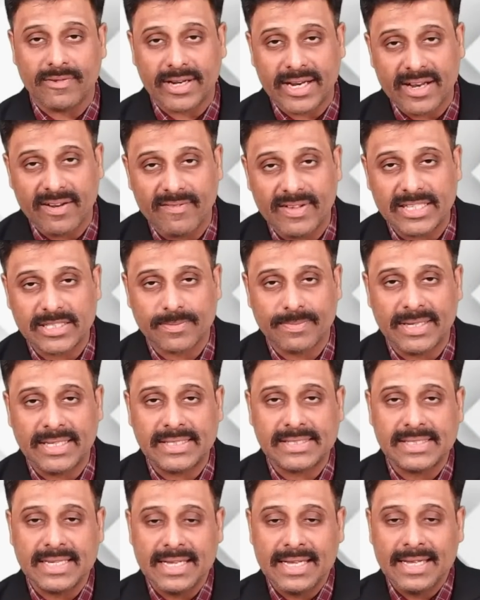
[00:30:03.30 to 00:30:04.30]

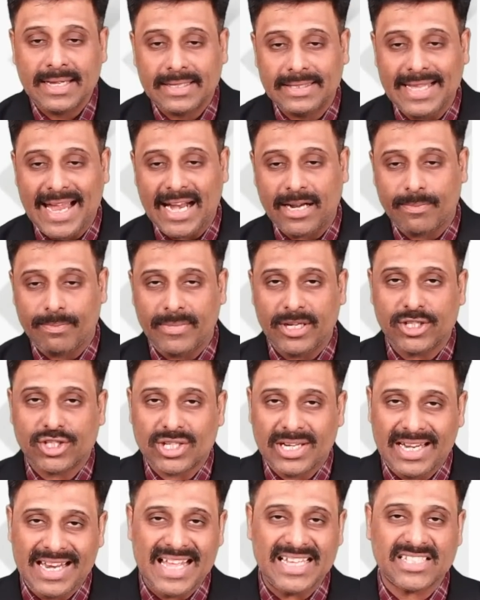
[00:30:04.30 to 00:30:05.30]
investments, that much
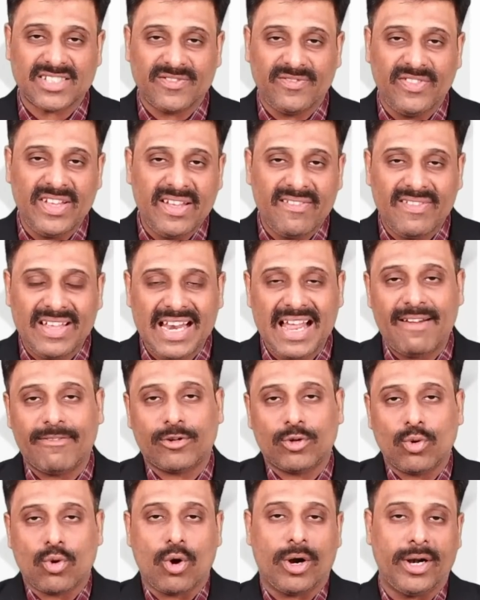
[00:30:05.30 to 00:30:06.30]
less we will have
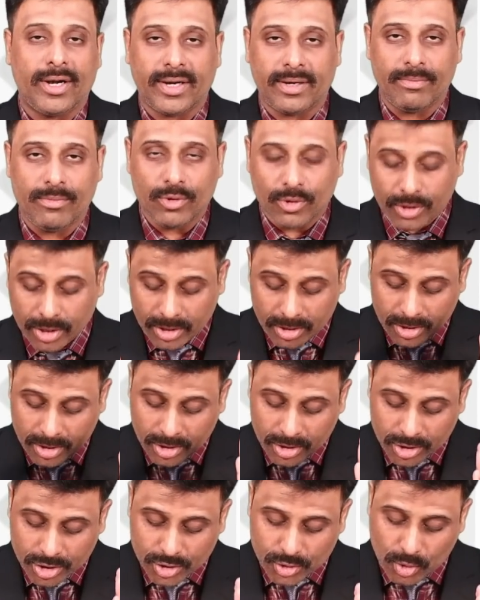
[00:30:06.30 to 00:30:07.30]
to contribute.
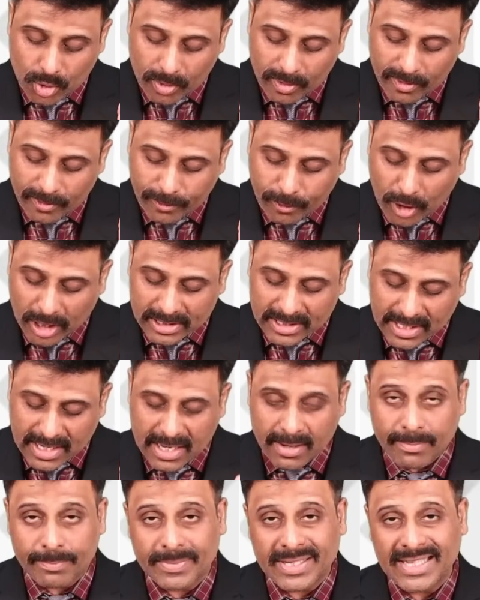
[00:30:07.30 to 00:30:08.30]
So for the
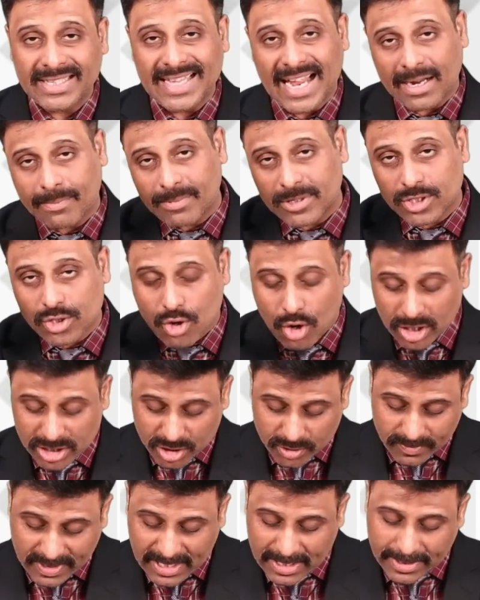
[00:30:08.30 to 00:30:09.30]
company, that much
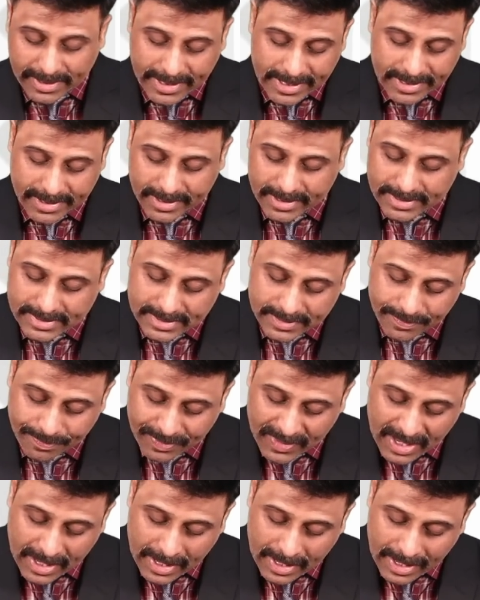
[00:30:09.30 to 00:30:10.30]
cost will decrease.
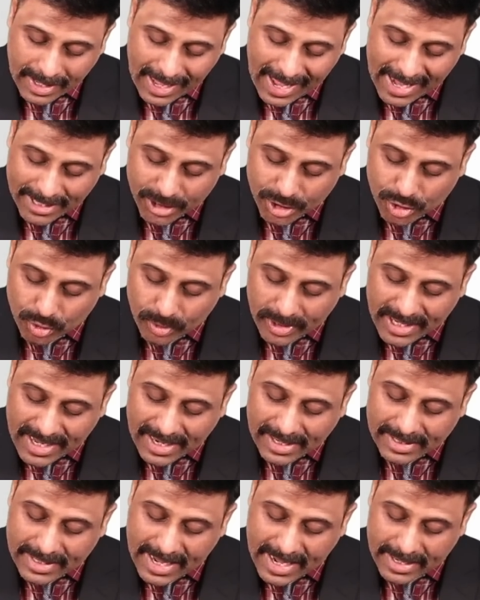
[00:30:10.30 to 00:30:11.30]

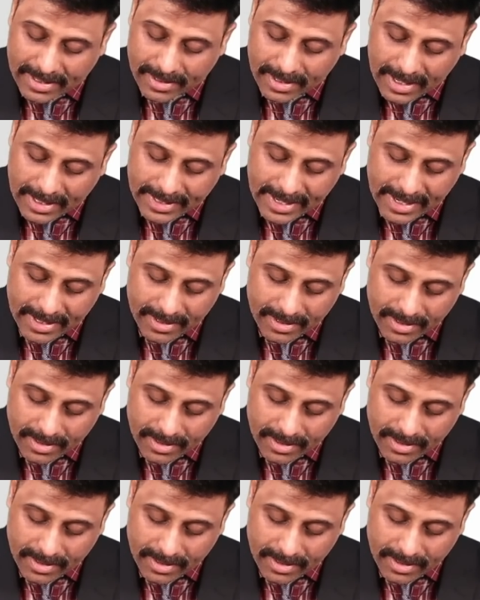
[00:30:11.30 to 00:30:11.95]
Actuarial gain, again,